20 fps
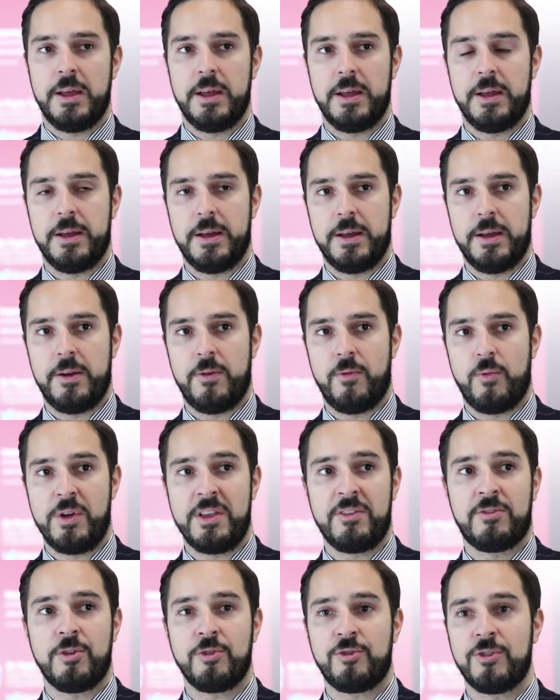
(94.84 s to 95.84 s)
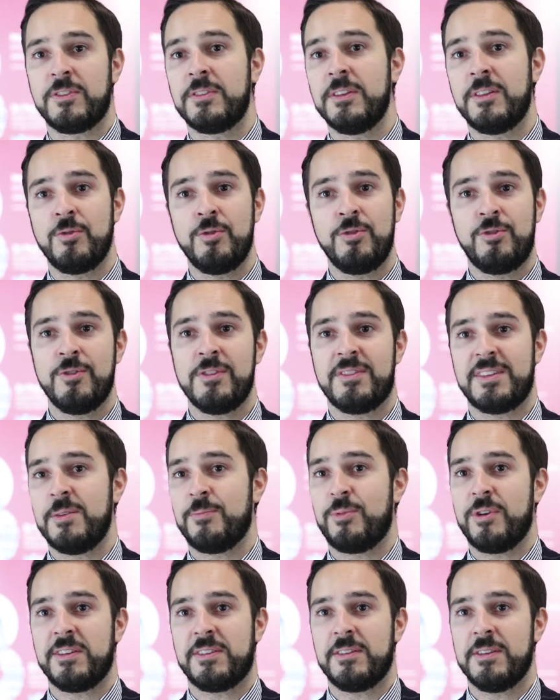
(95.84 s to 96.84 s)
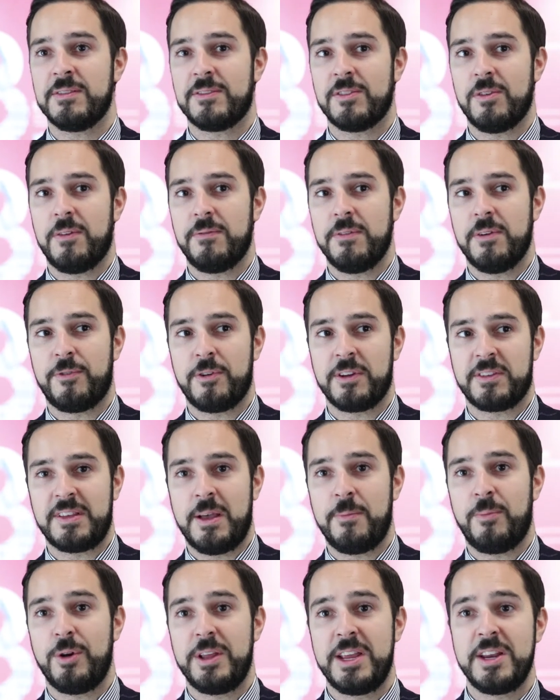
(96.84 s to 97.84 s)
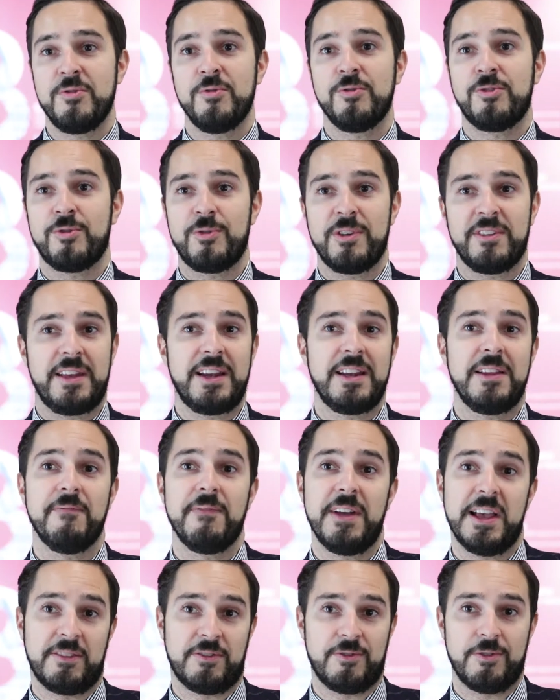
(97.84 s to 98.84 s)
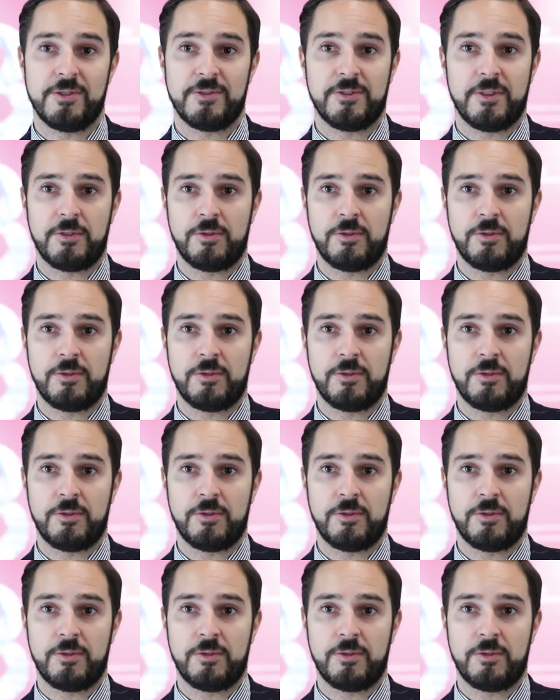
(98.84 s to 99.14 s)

uh, research institutions and presence of, uh, for example, industries and investors.